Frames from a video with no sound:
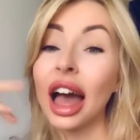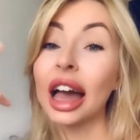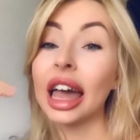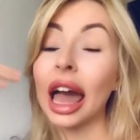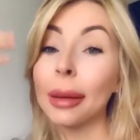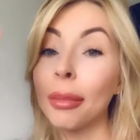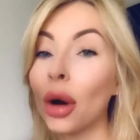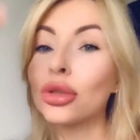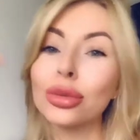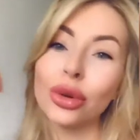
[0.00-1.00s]
and getting
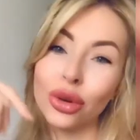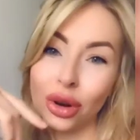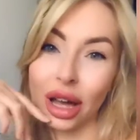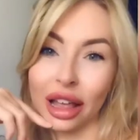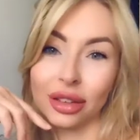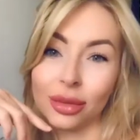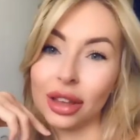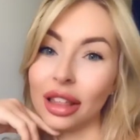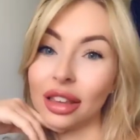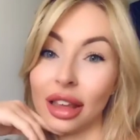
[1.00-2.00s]
multiple orgasms
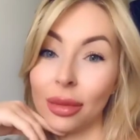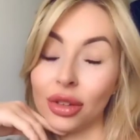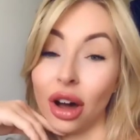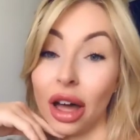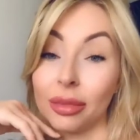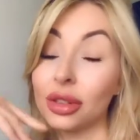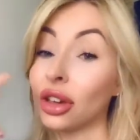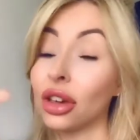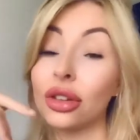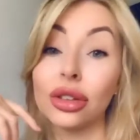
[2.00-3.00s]
at the same time.
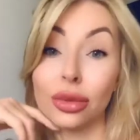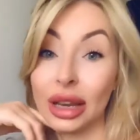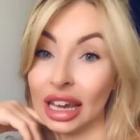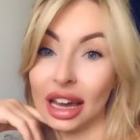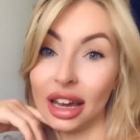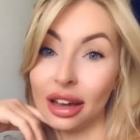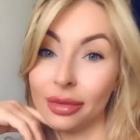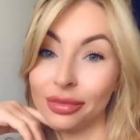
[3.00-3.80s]
So who's the winner here?